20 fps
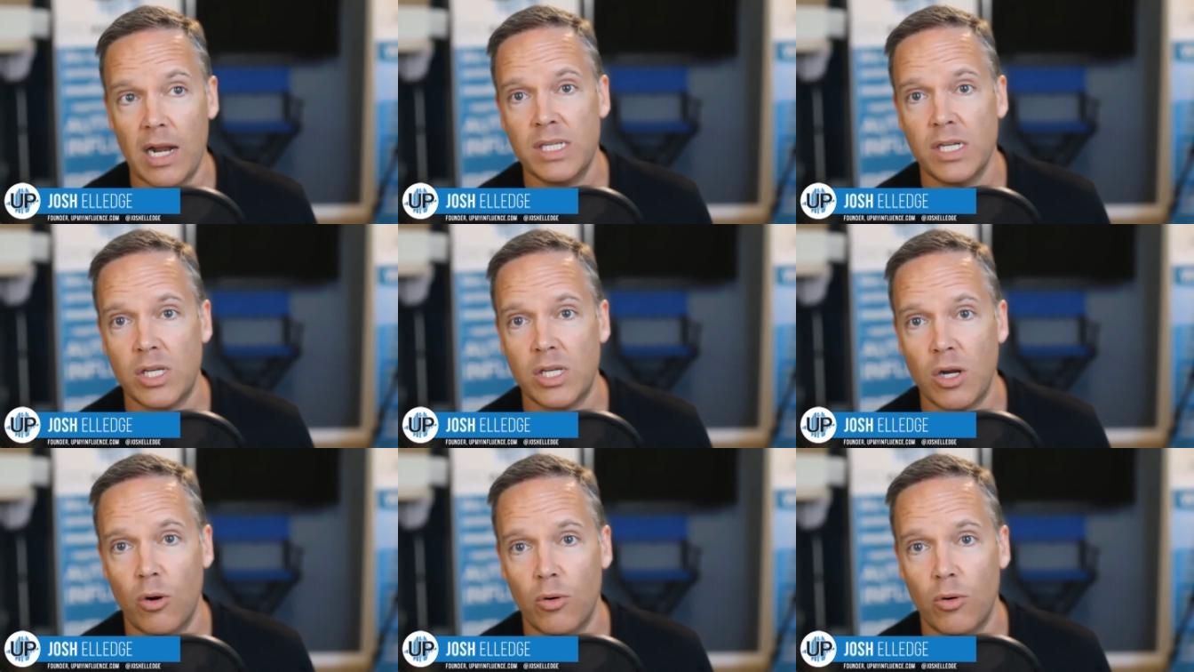of
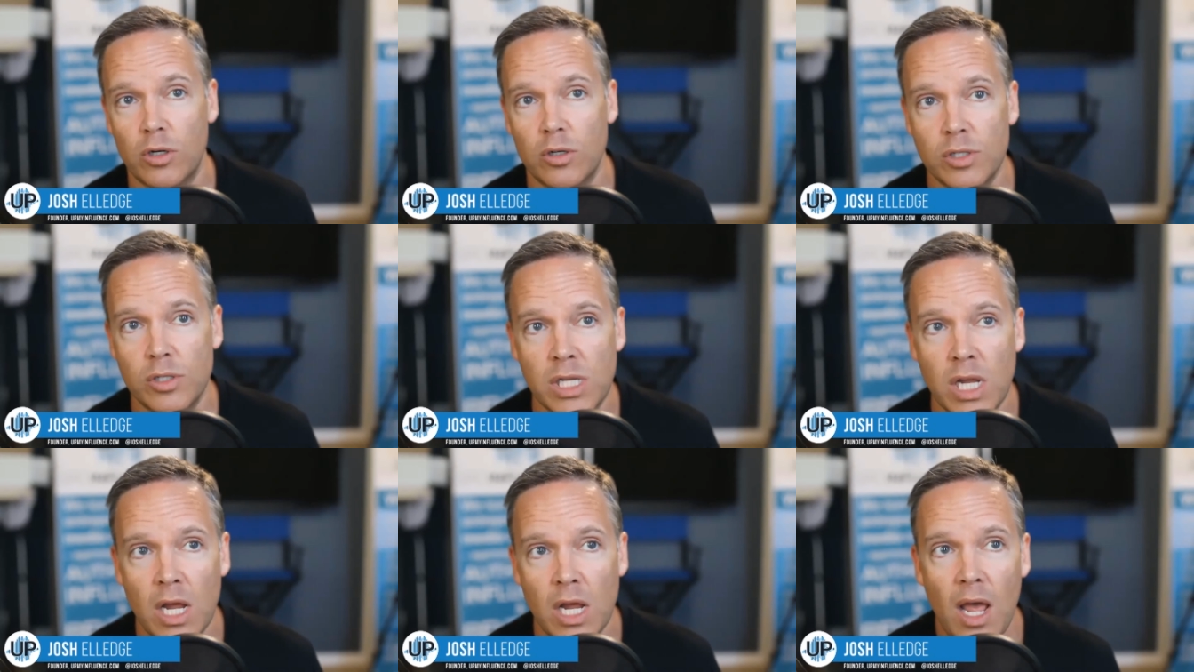business
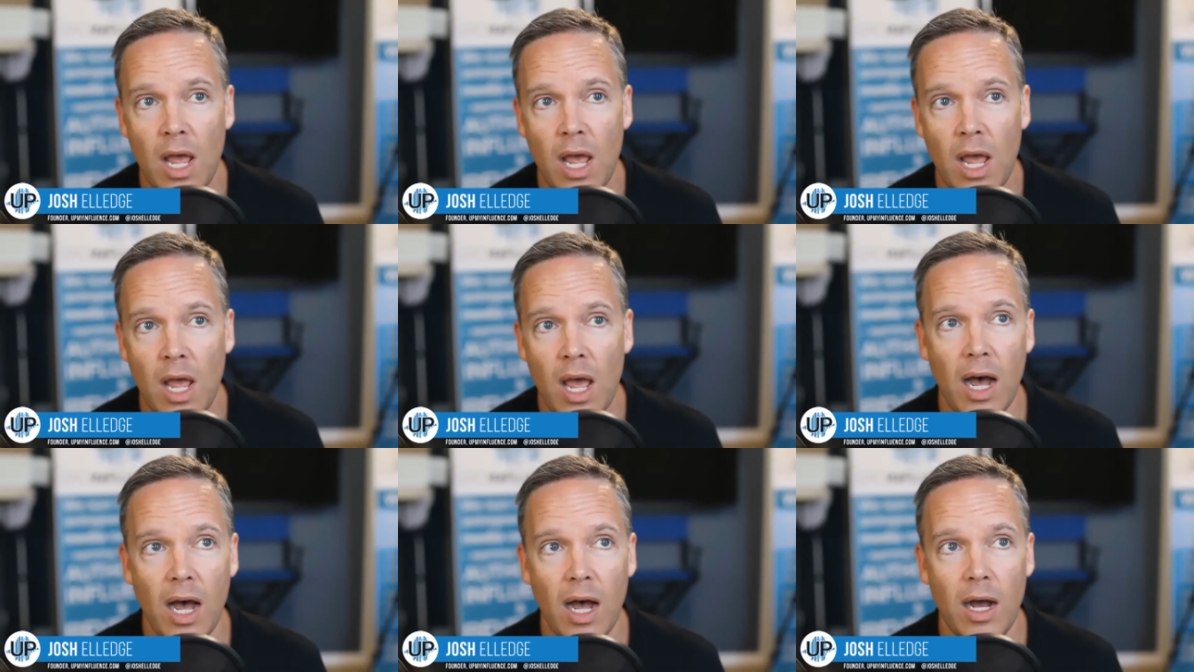owners
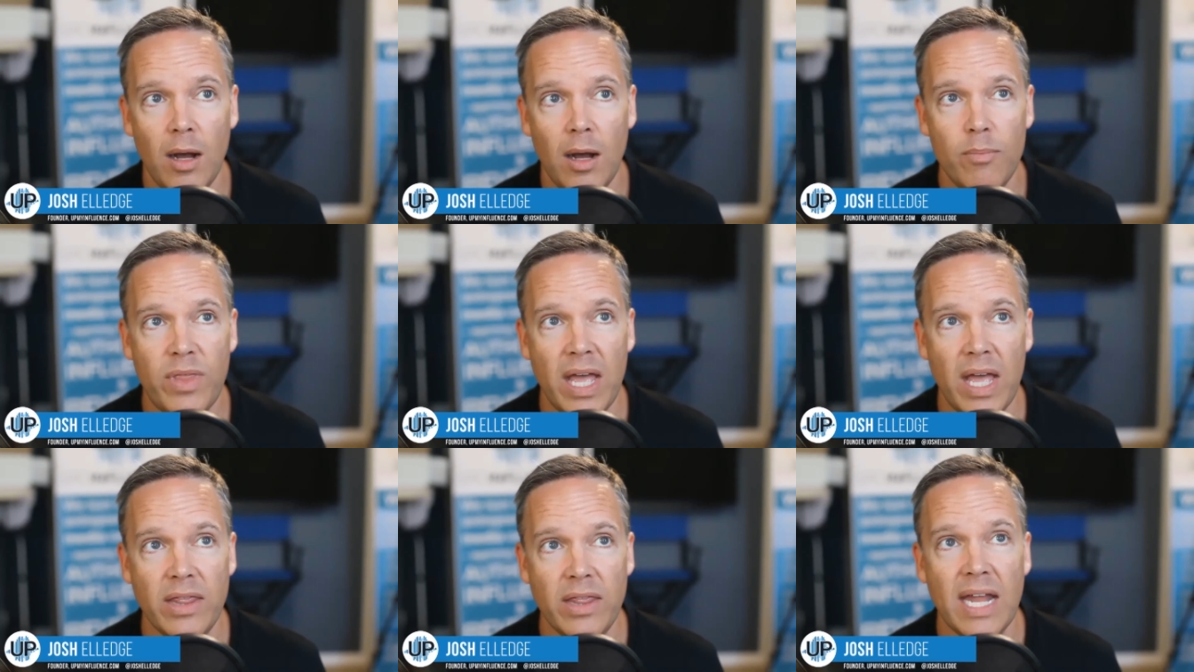
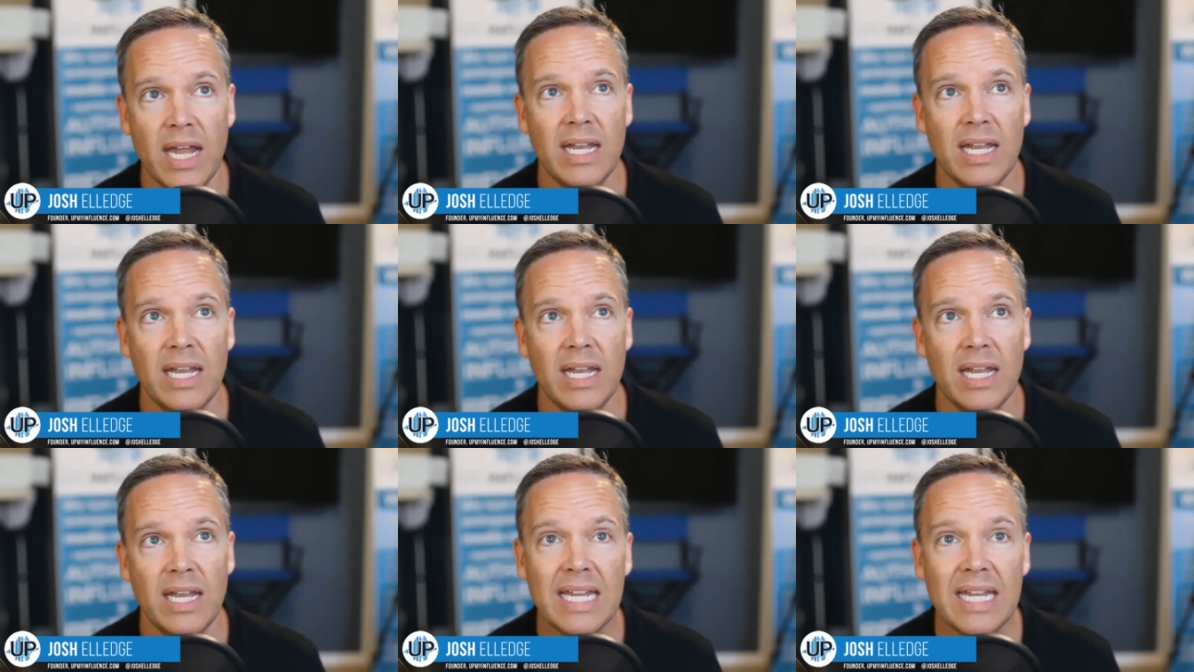
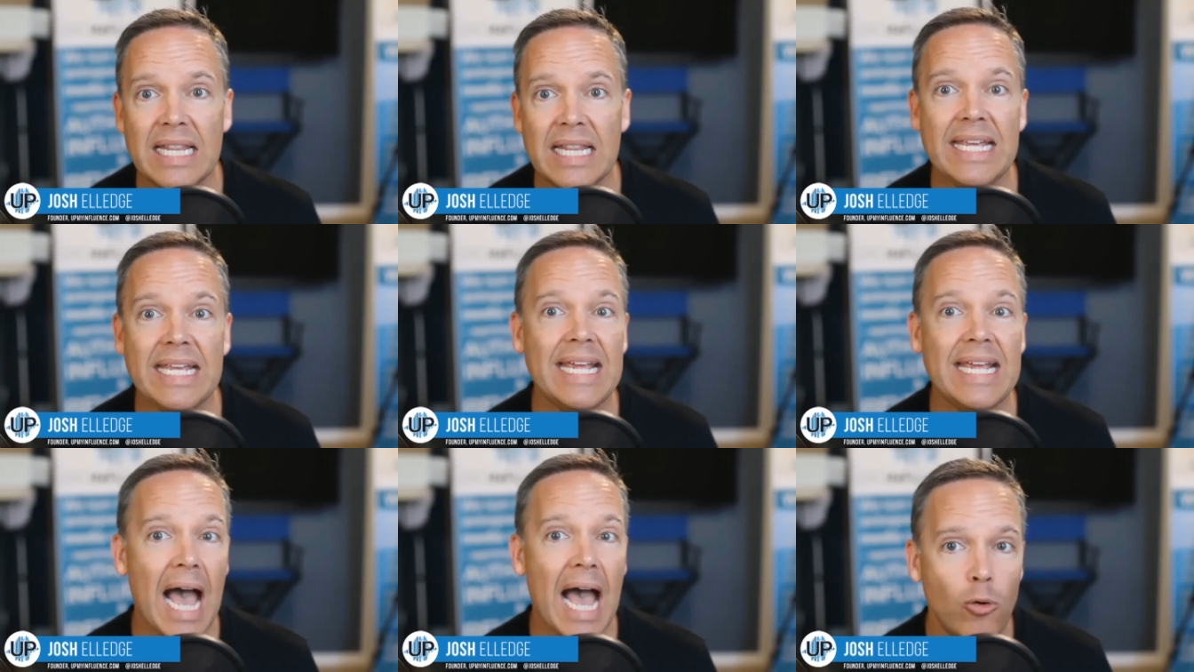that
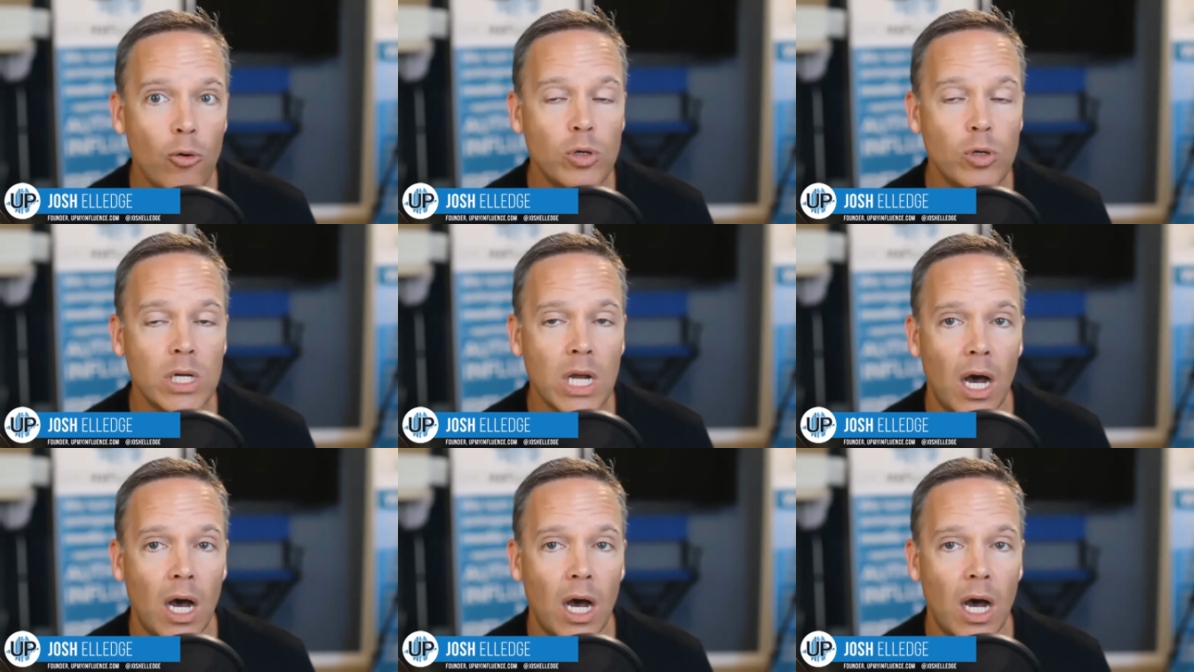need the
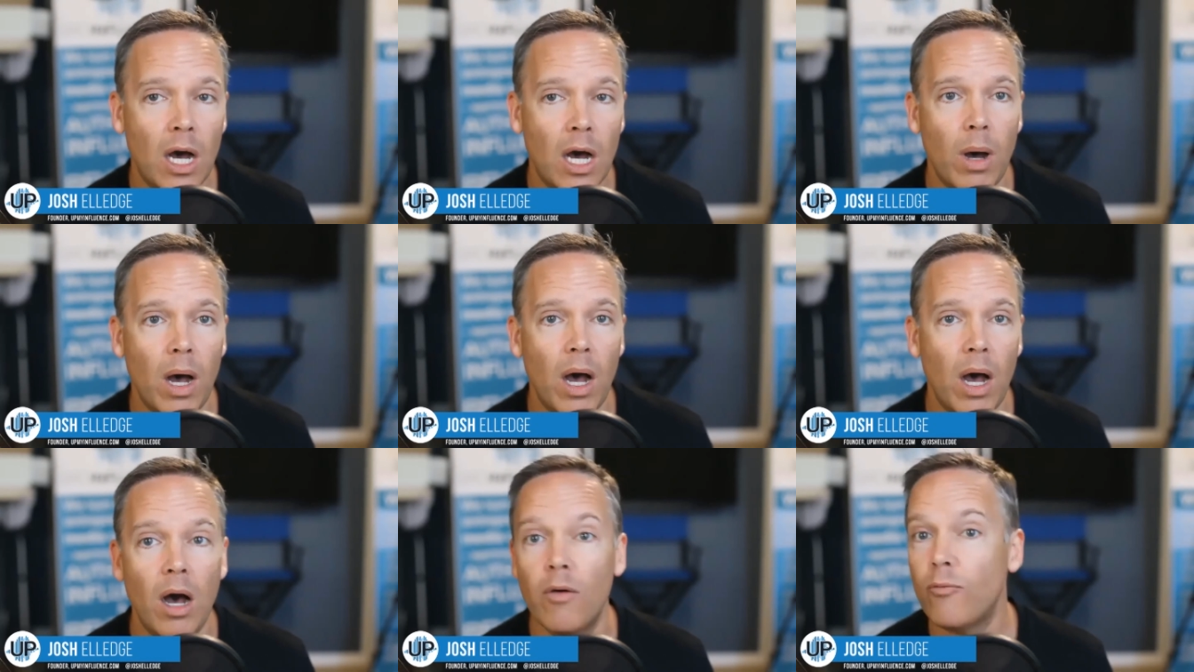outcome